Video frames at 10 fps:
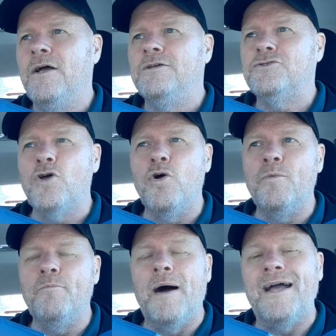So
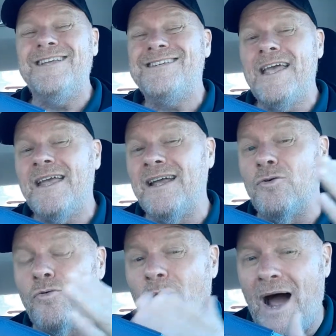by taking
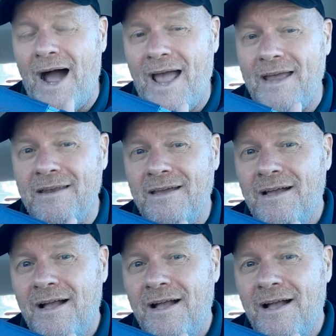a ride,